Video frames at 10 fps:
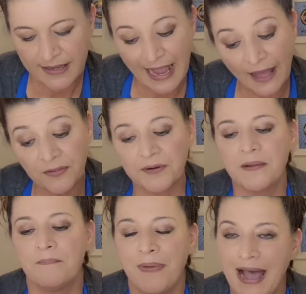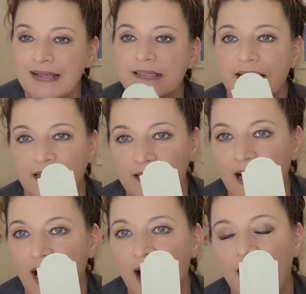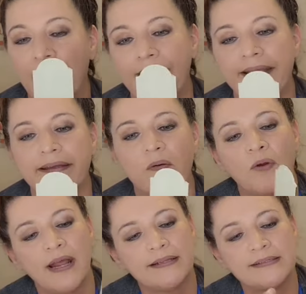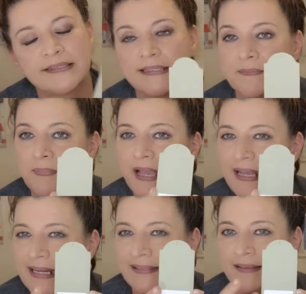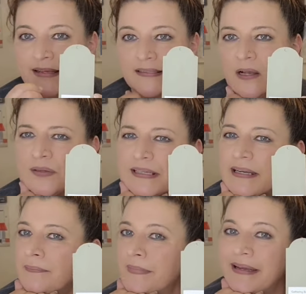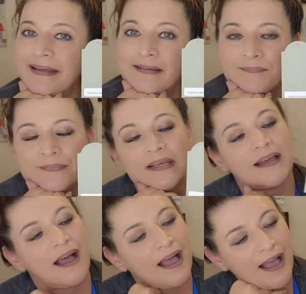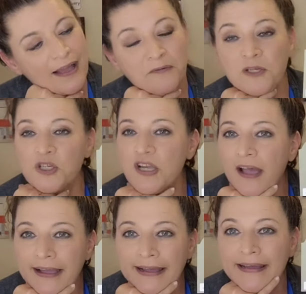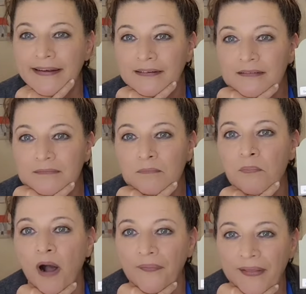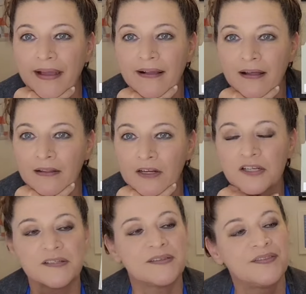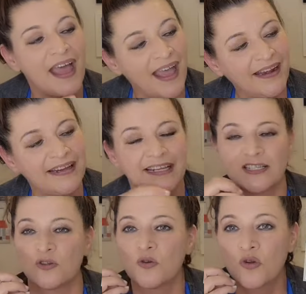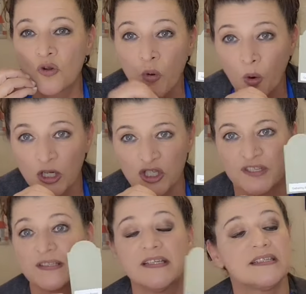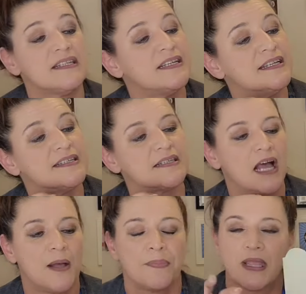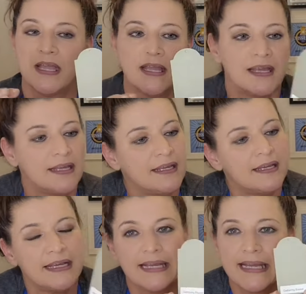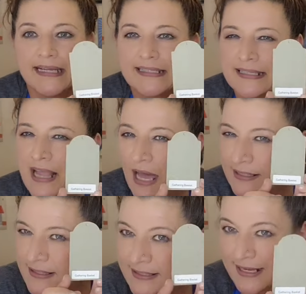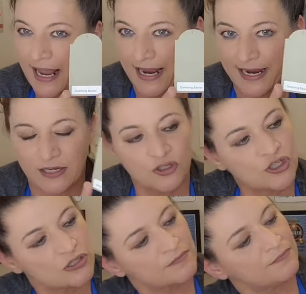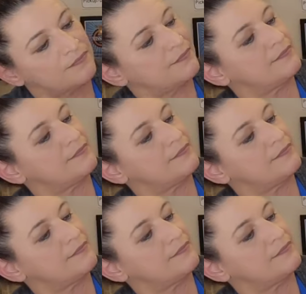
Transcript: Gathering Basket, I when I painted this, I was like, man, I wish I had bought that color because that is gorgeous. This is, it's not a sage,